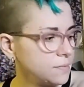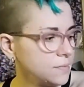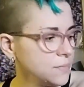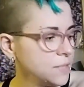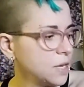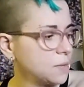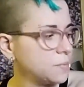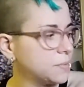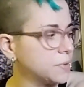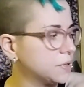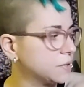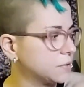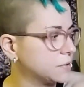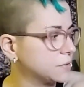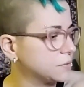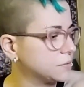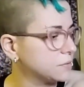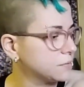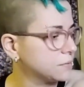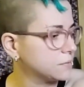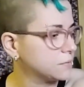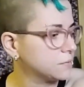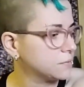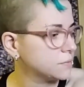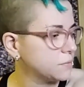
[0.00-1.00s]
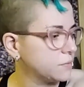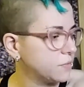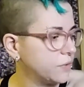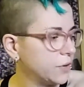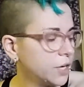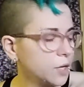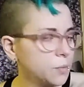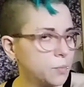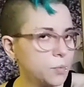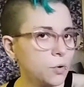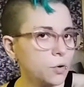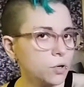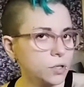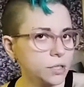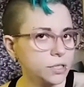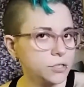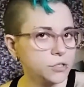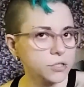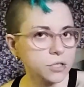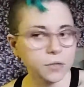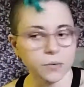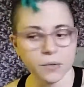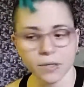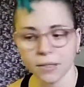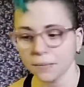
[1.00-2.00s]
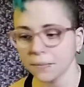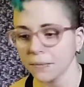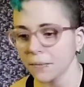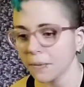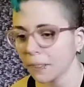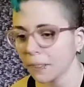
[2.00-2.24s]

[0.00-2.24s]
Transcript: I've been very poorly sewing.